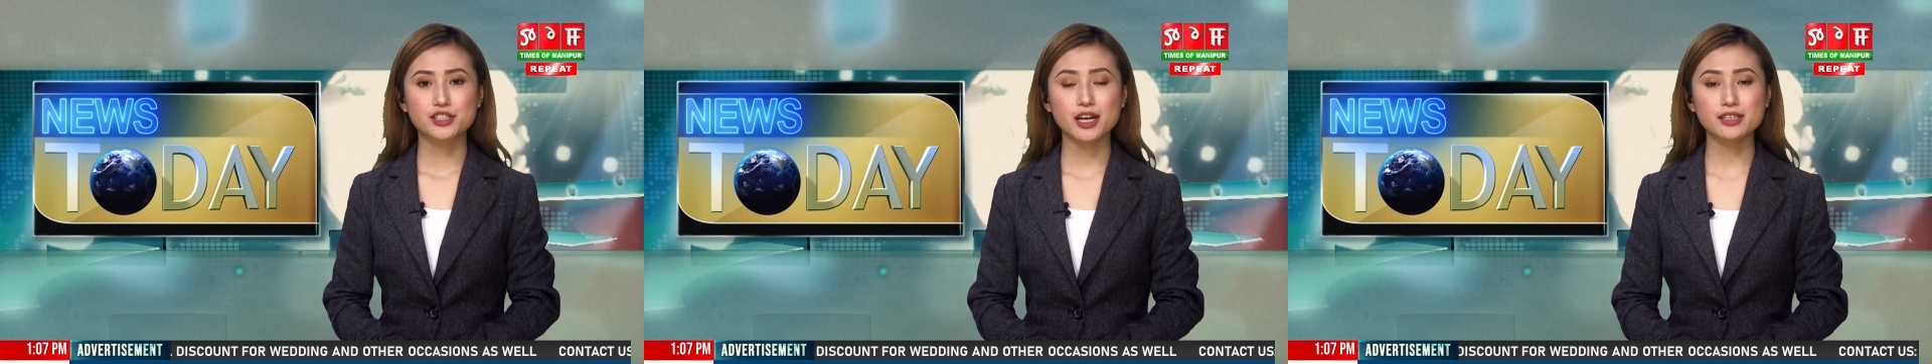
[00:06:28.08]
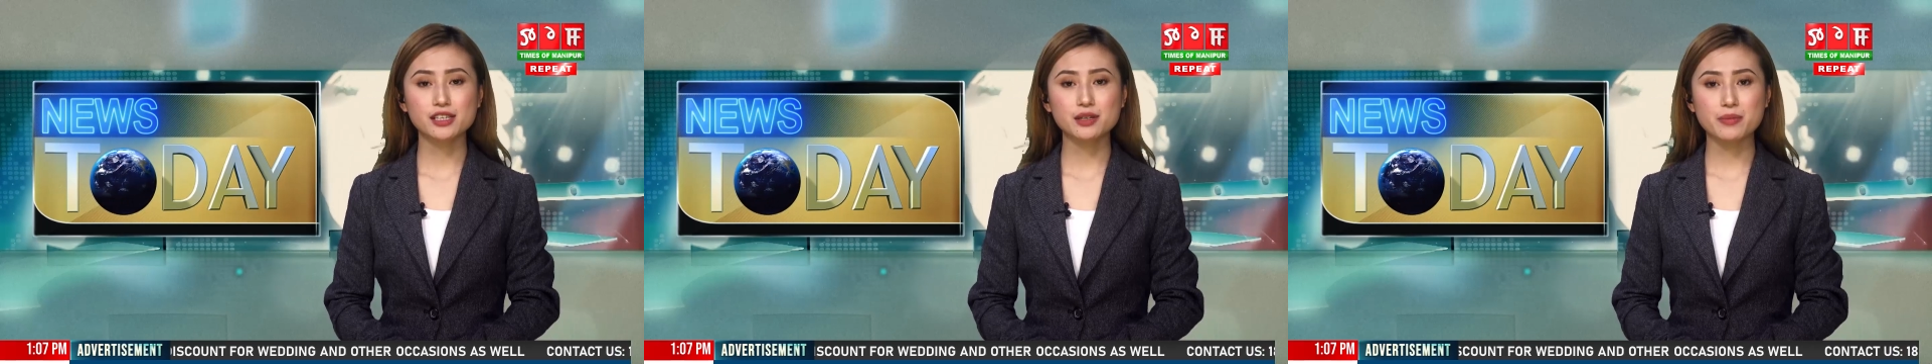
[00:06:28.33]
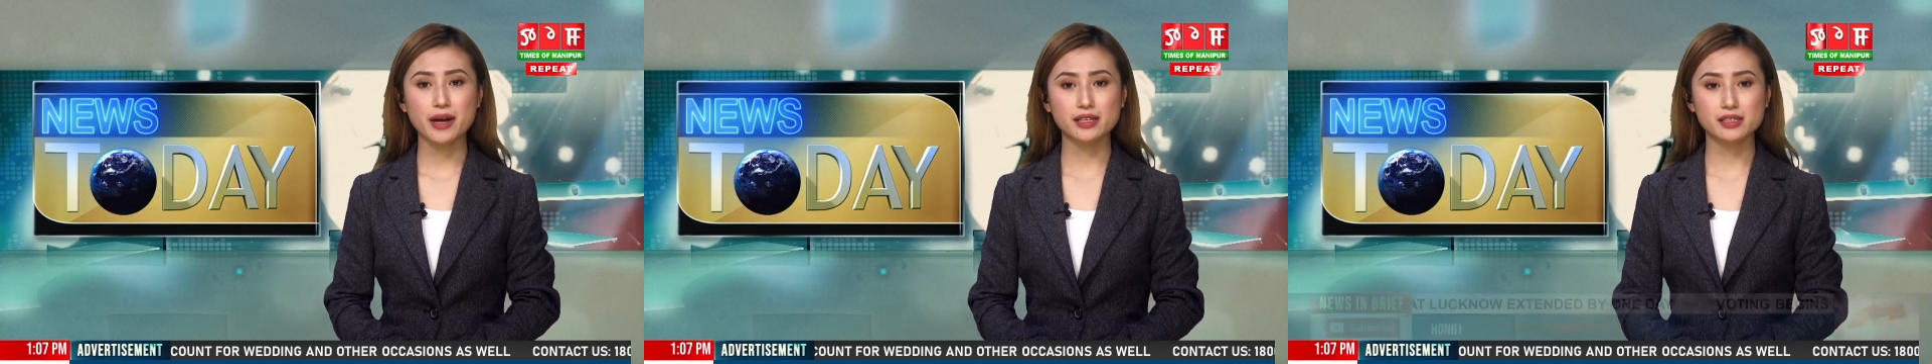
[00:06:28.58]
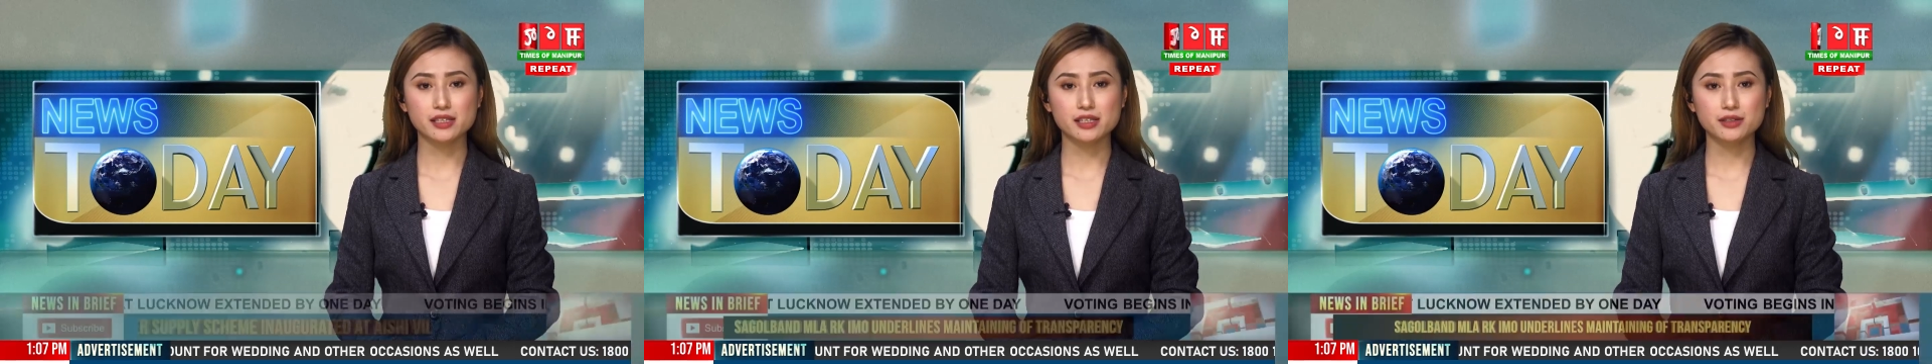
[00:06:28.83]
Chasset
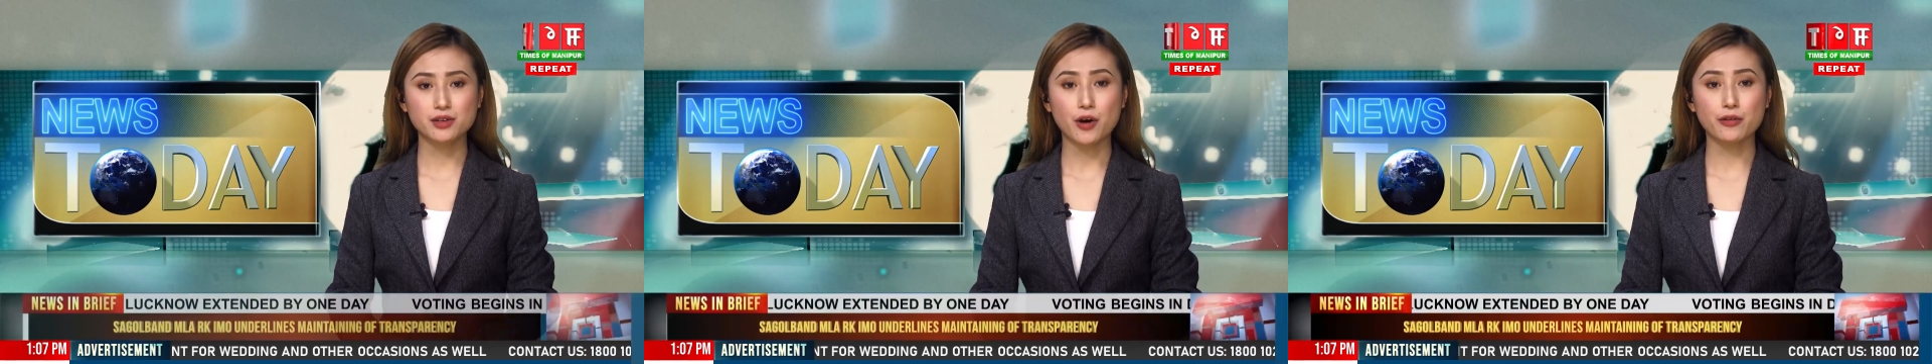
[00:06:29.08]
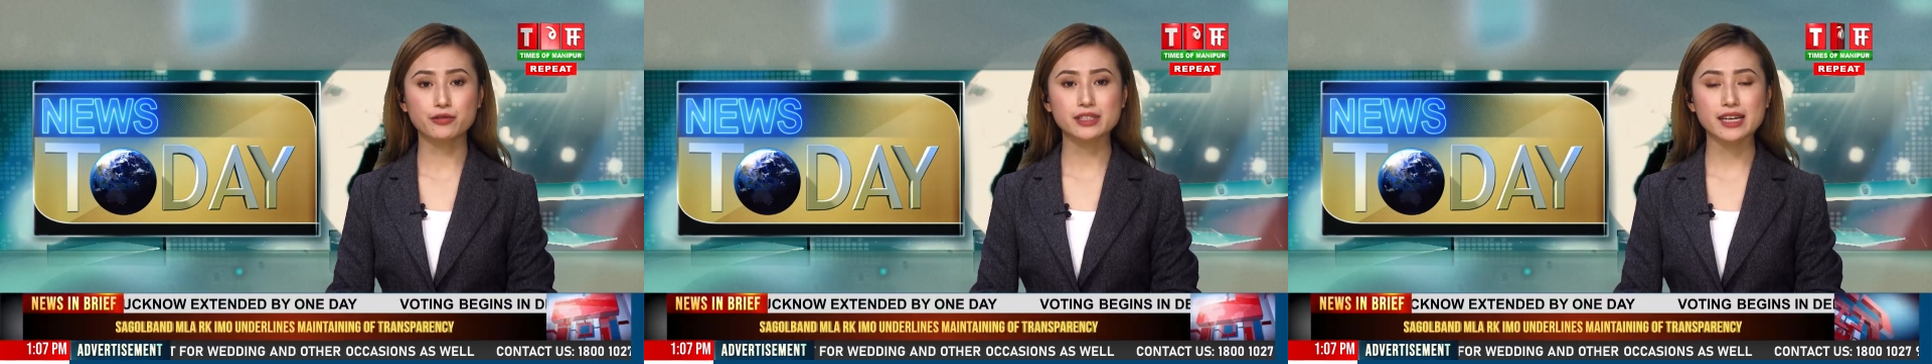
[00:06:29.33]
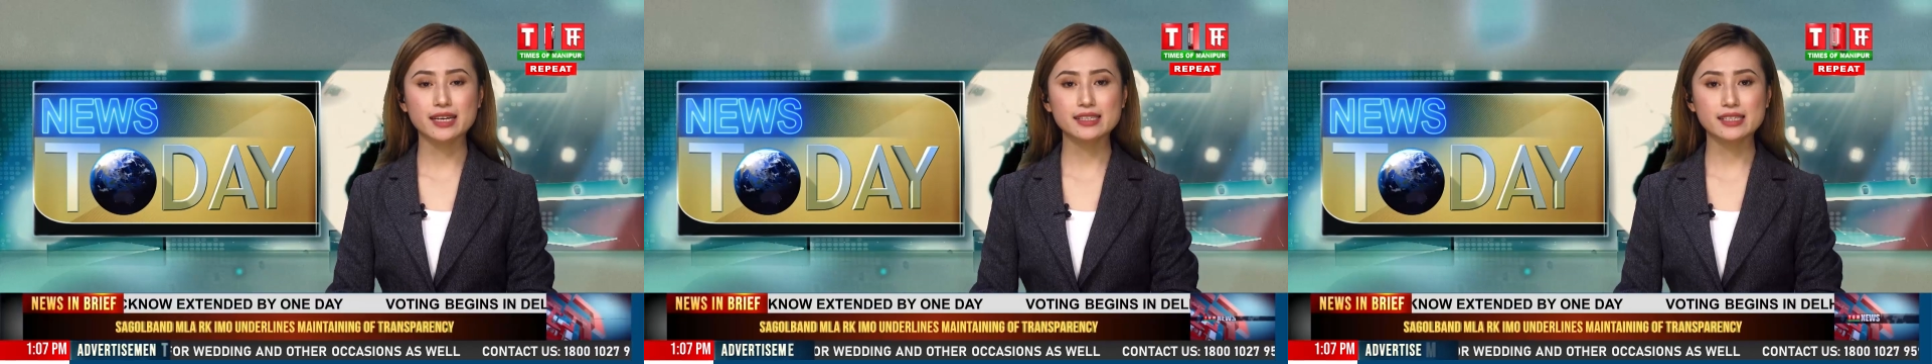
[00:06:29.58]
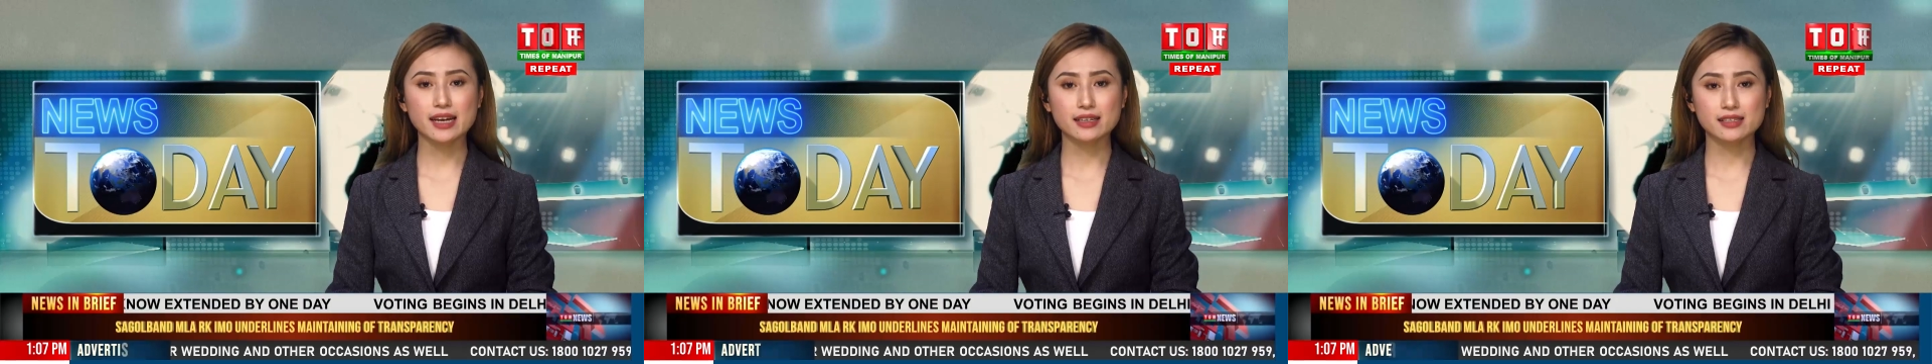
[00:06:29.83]
Battalion of
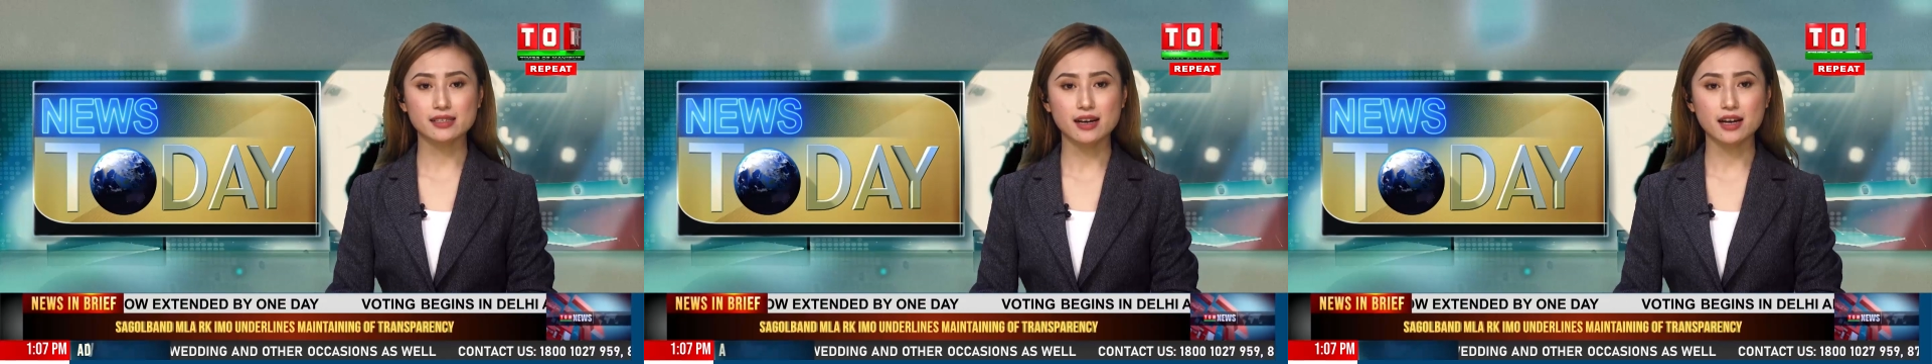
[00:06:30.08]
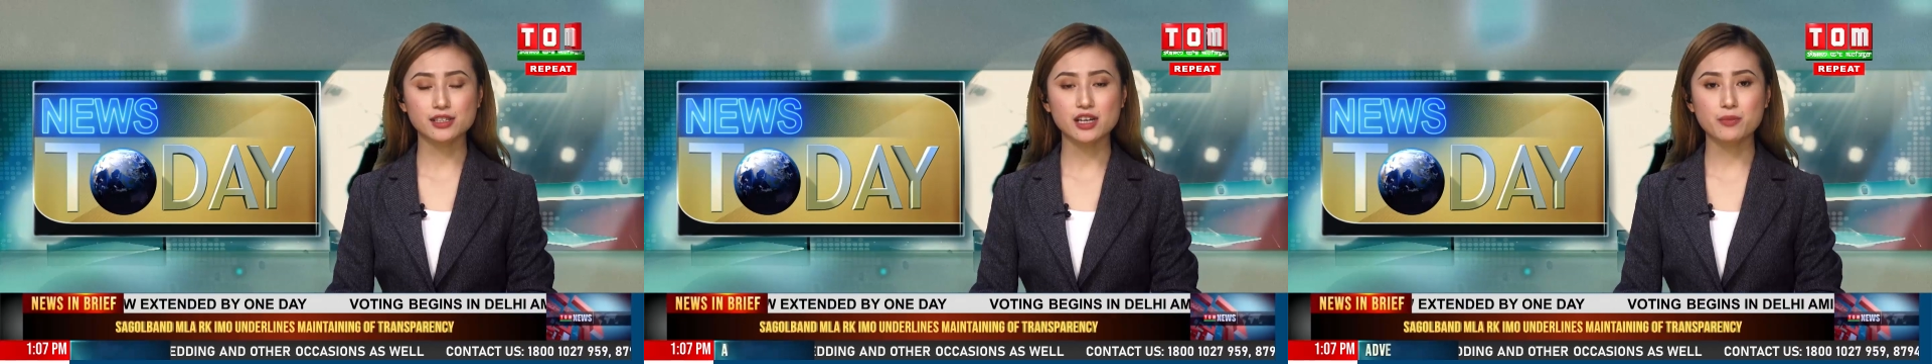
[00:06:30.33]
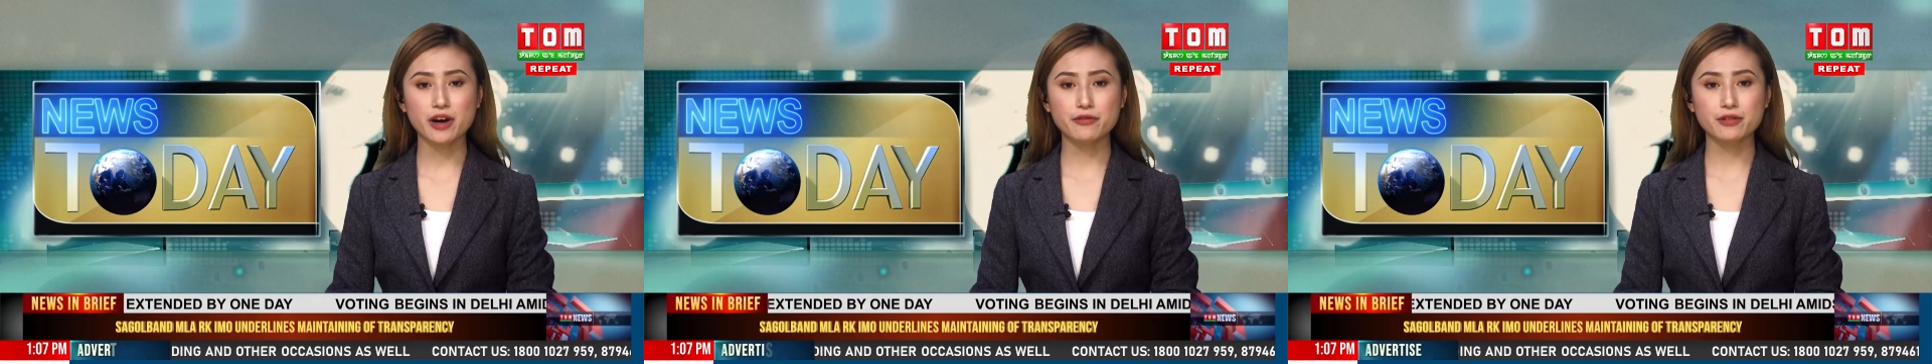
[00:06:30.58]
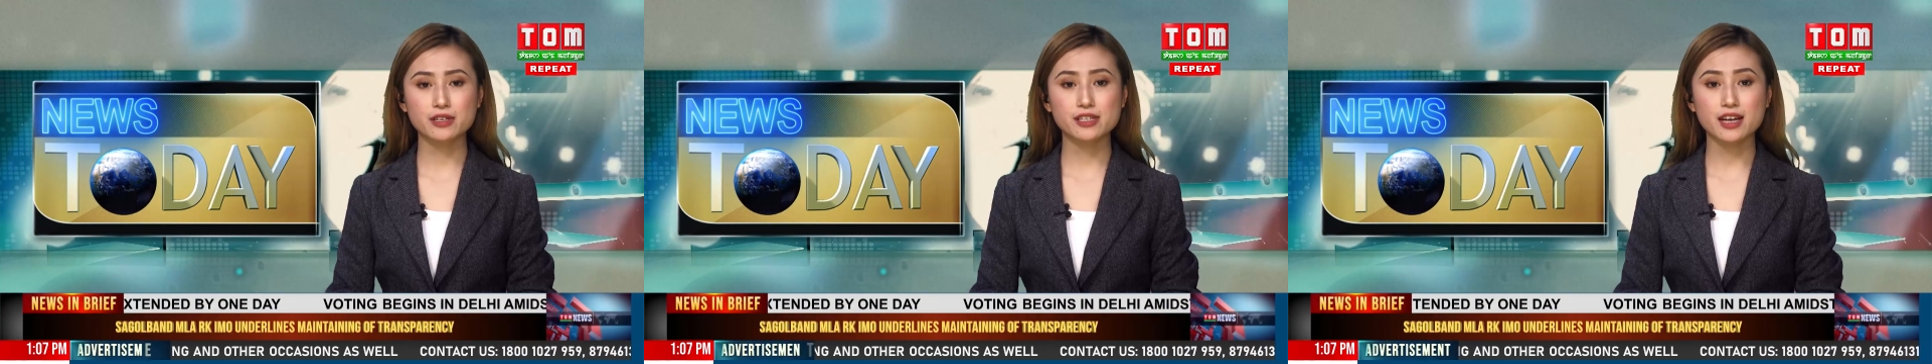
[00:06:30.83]
tenth Sector Assam
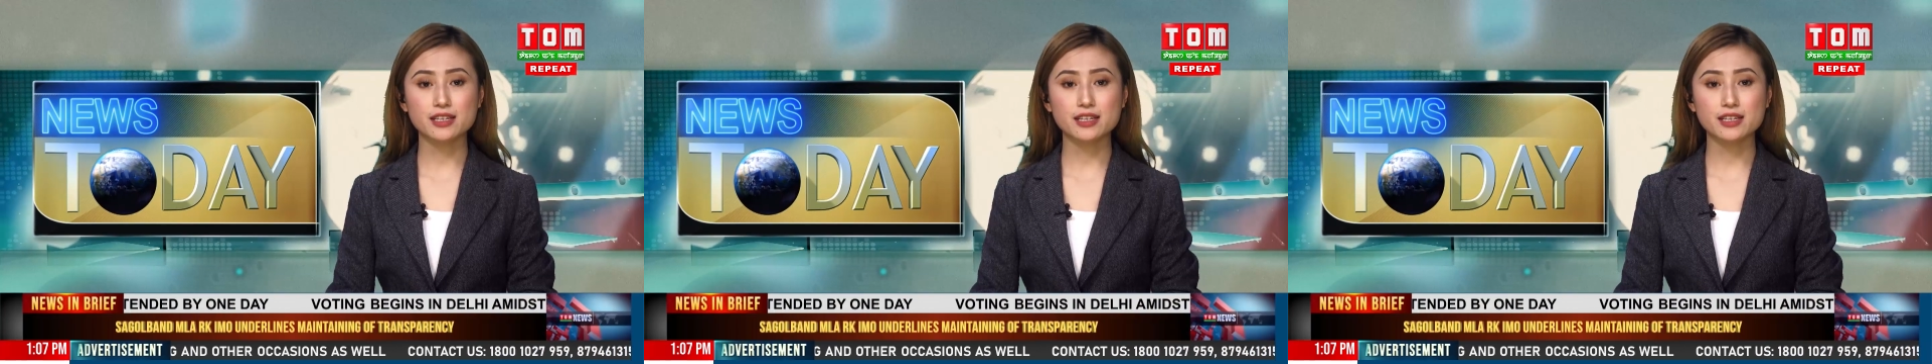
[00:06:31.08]
Rifles